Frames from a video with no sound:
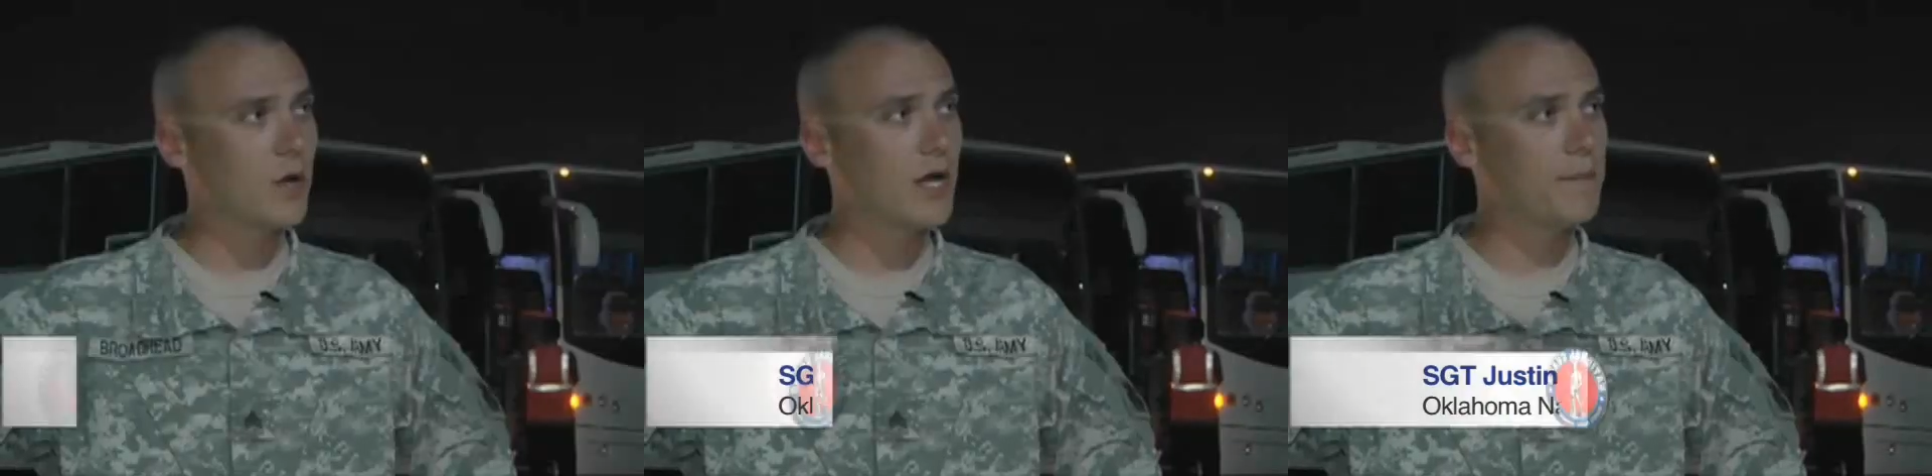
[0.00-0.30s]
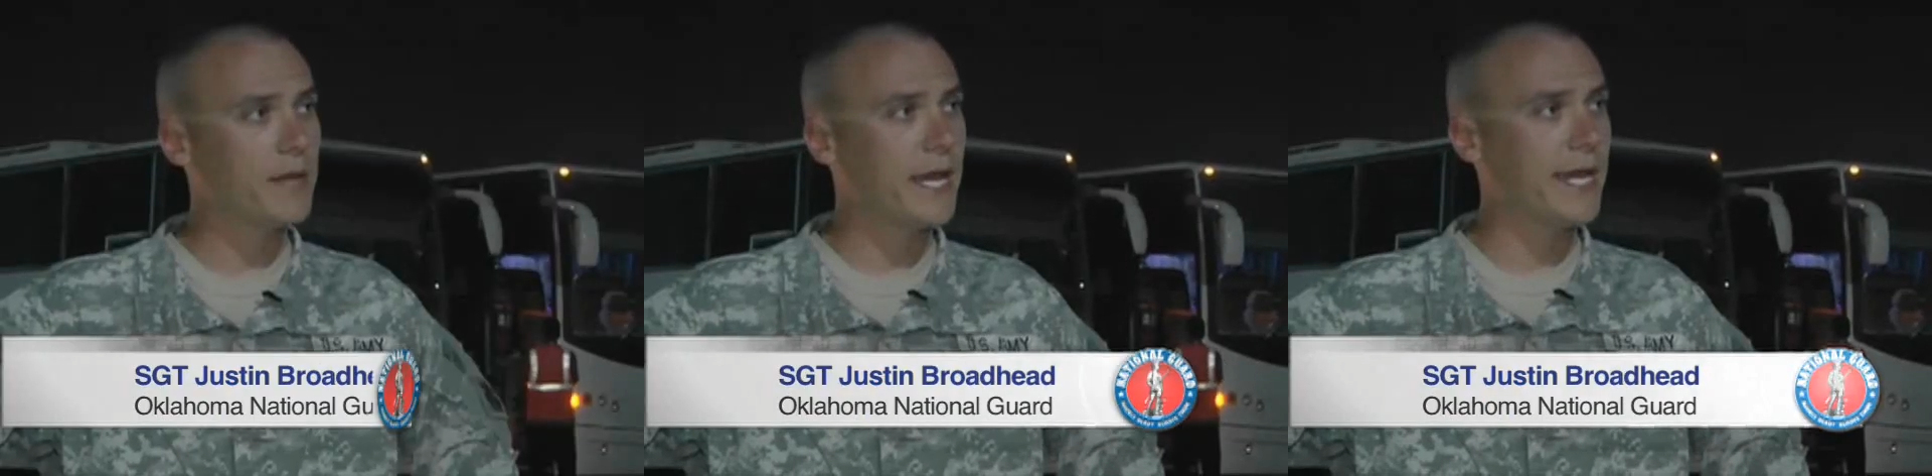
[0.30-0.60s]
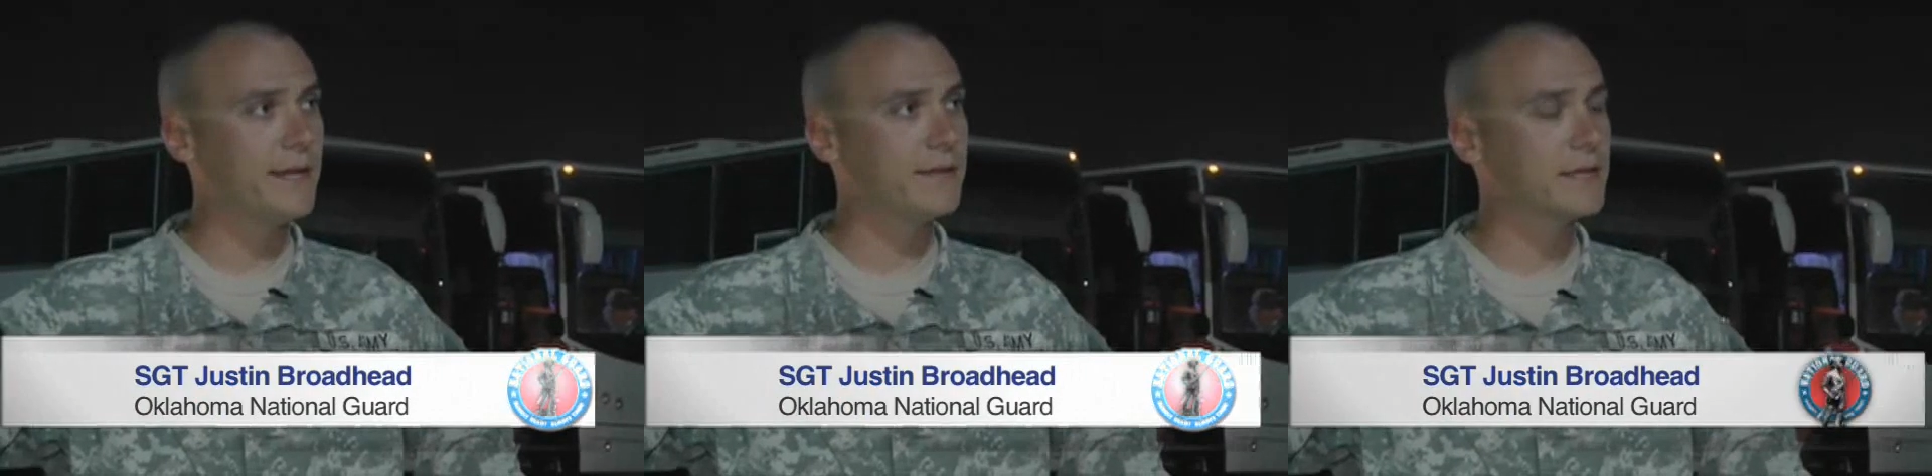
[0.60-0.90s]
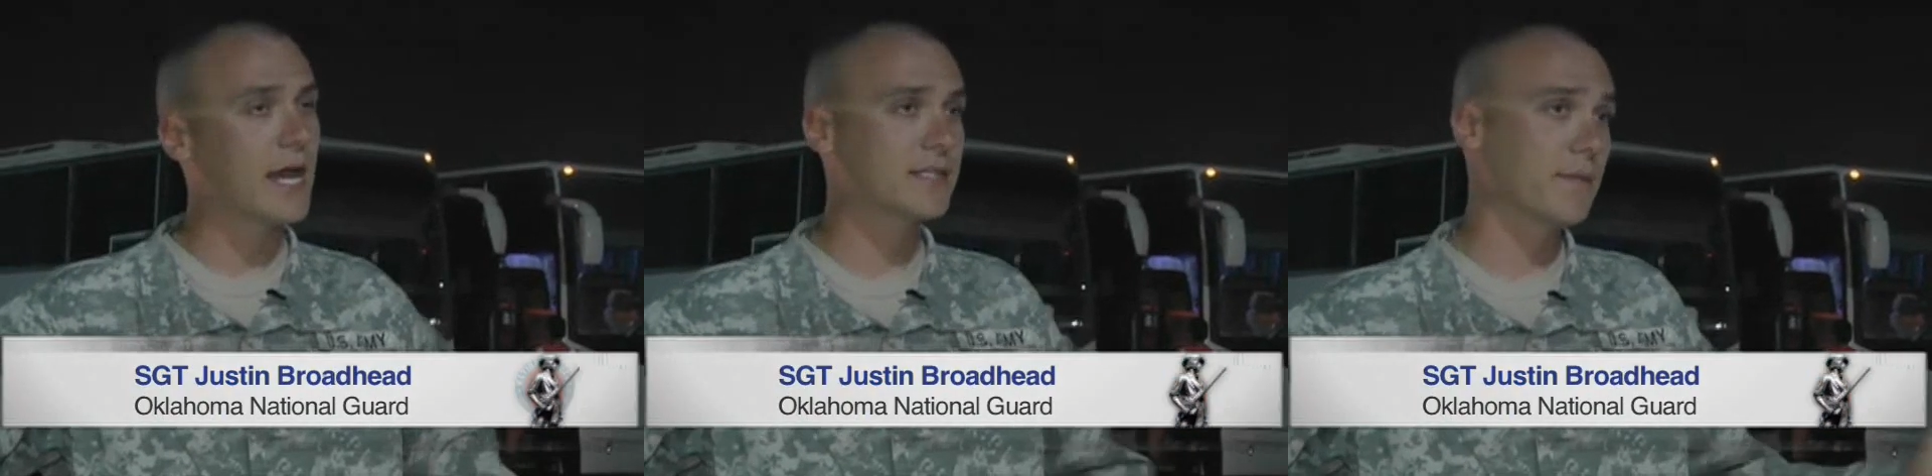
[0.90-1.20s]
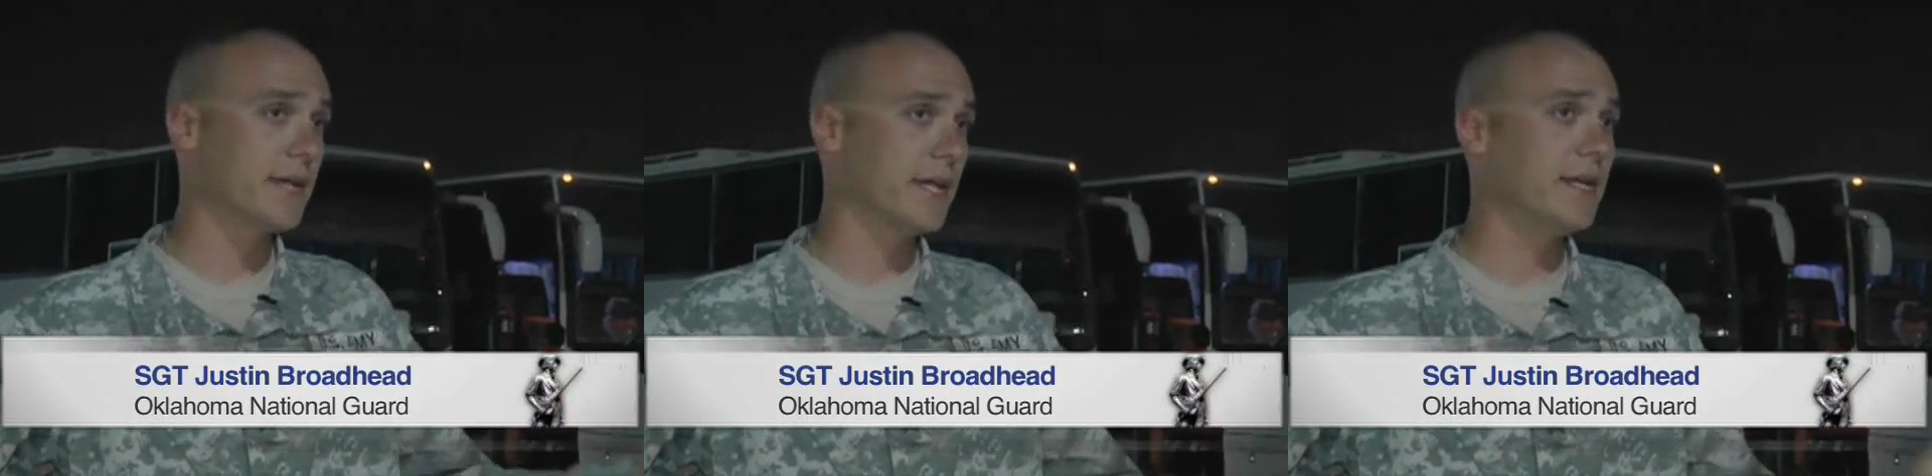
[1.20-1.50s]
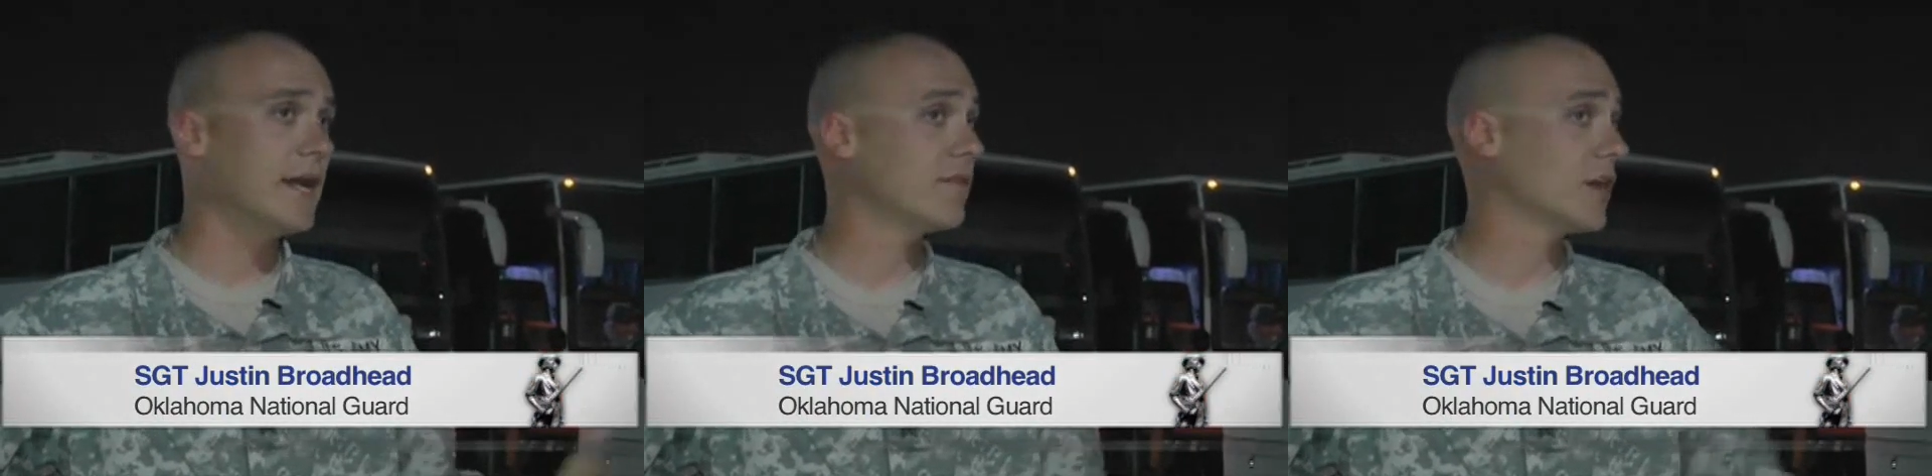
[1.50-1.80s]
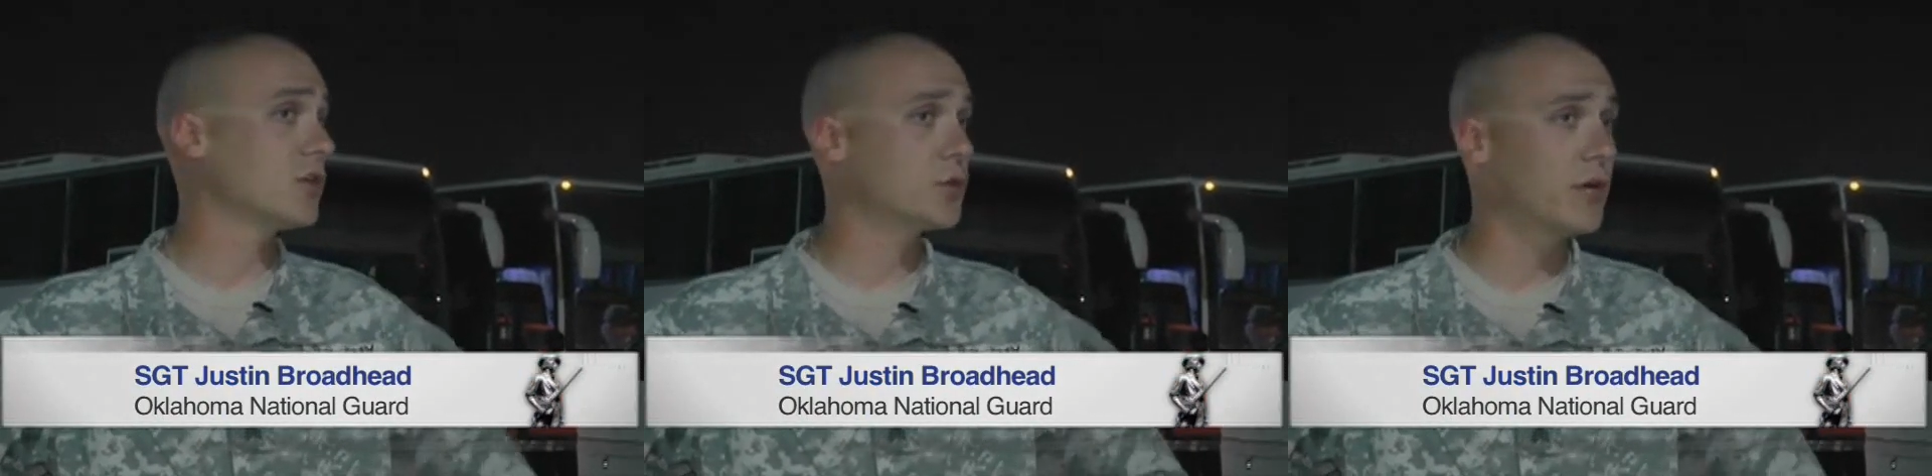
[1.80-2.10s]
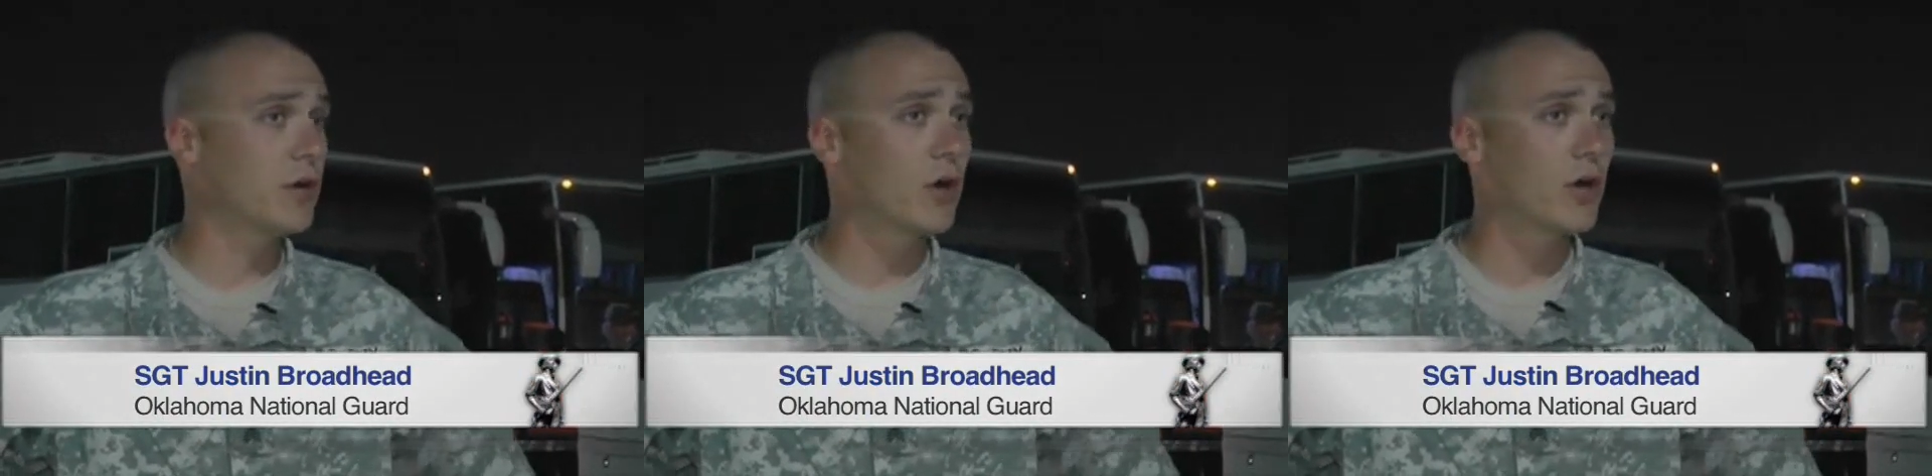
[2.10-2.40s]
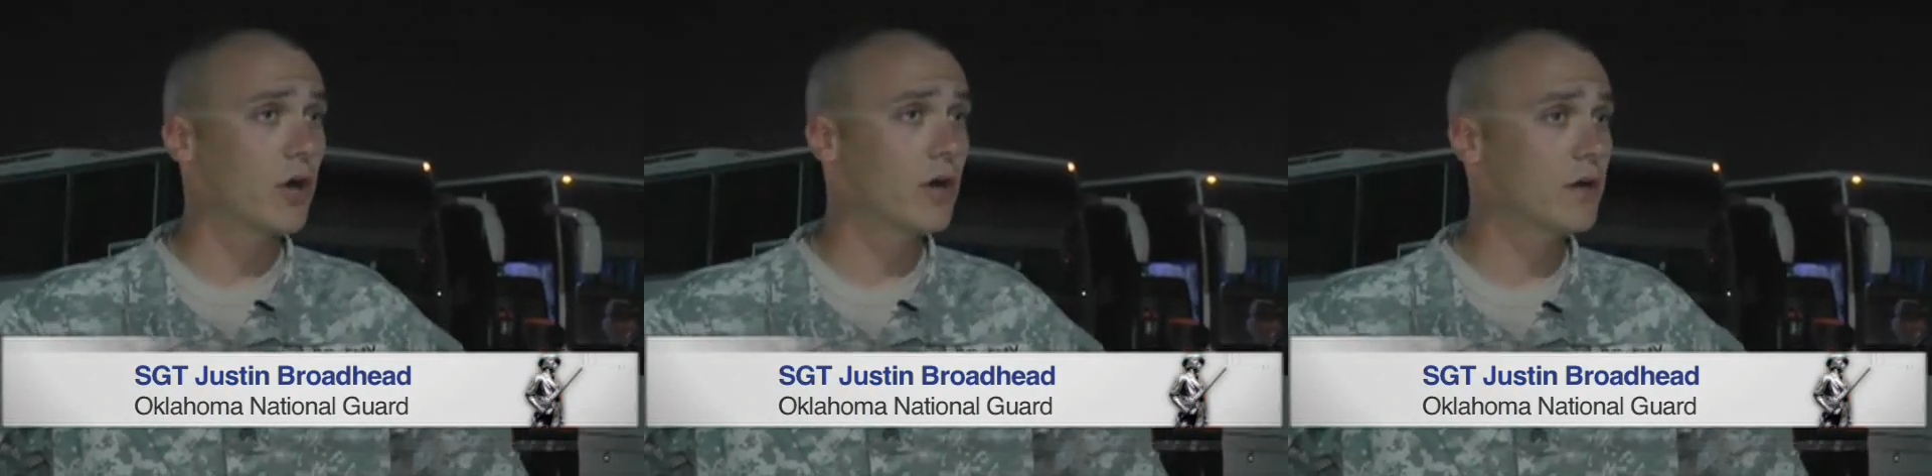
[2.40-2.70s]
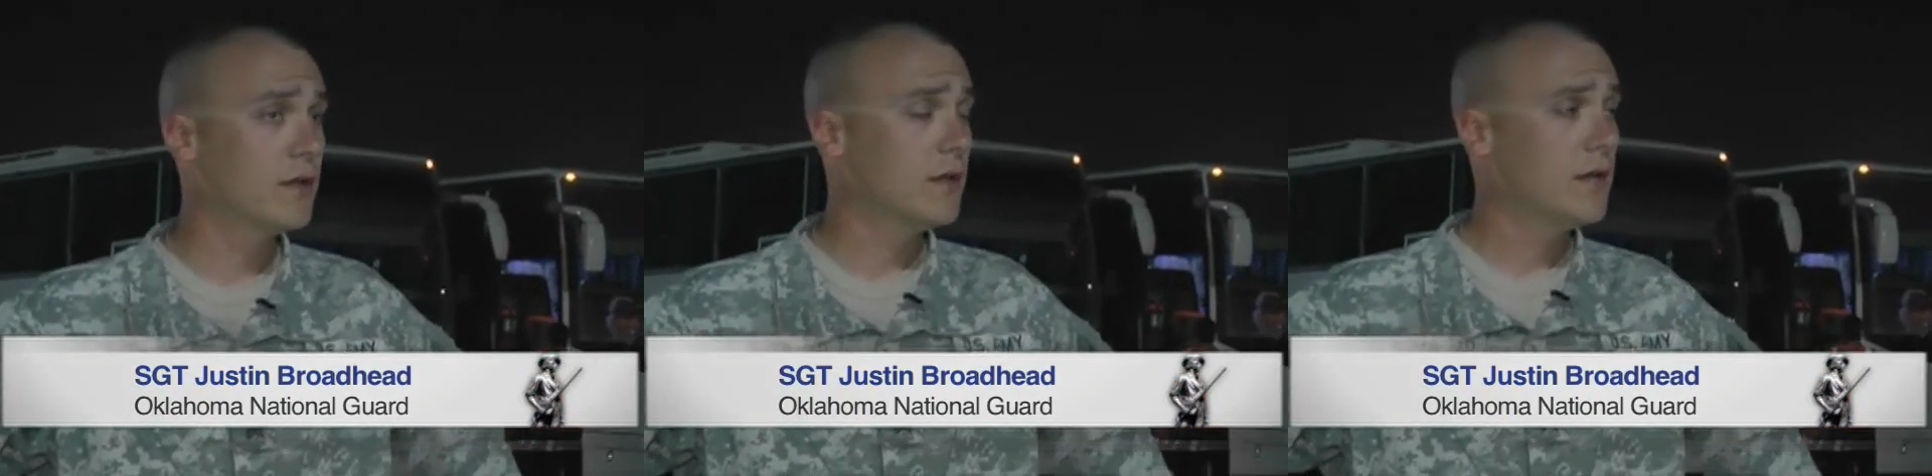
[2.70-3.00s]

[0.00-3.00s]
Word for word: up and guys coming in and out of country on R&R